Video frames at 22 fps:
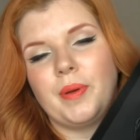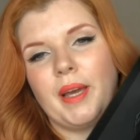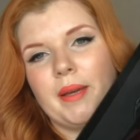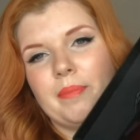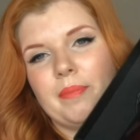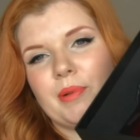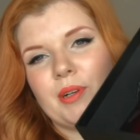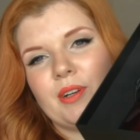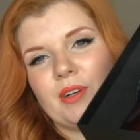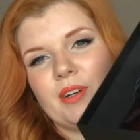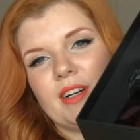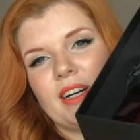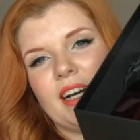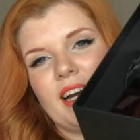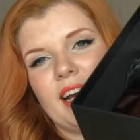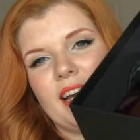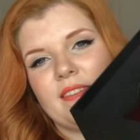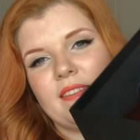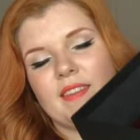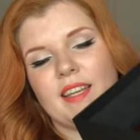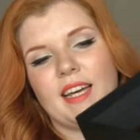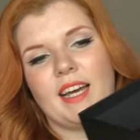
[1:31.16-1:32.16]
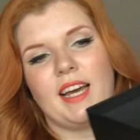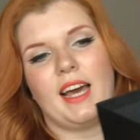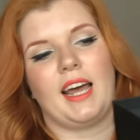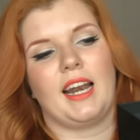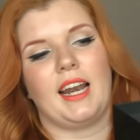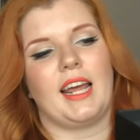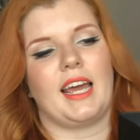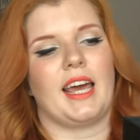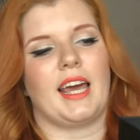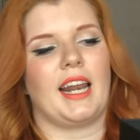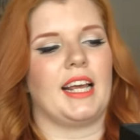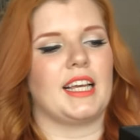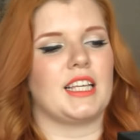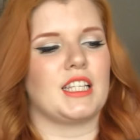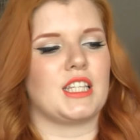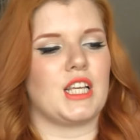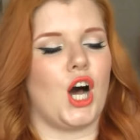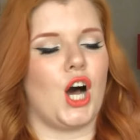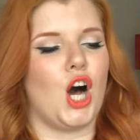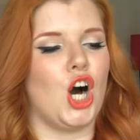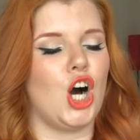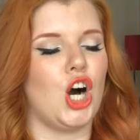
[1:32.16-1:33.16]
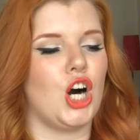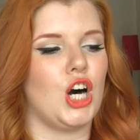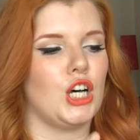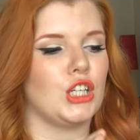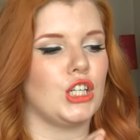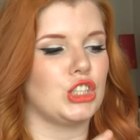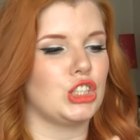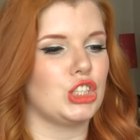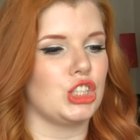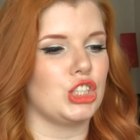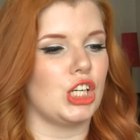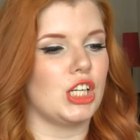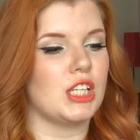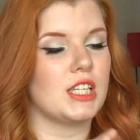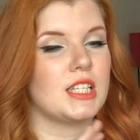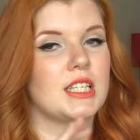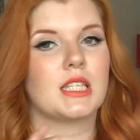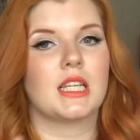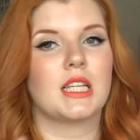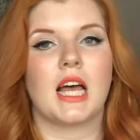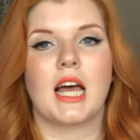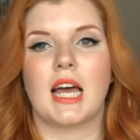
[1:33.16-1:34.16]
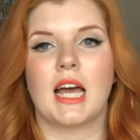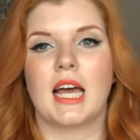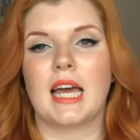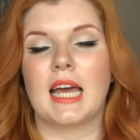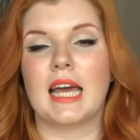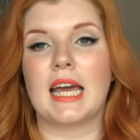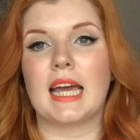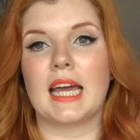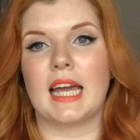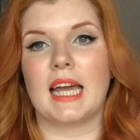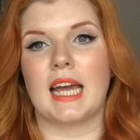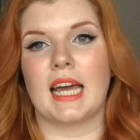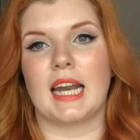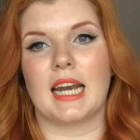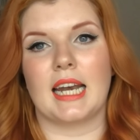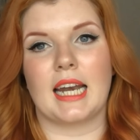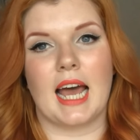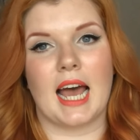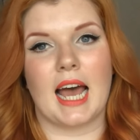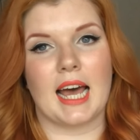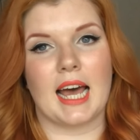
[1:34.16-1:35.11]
paper, and then it is all just in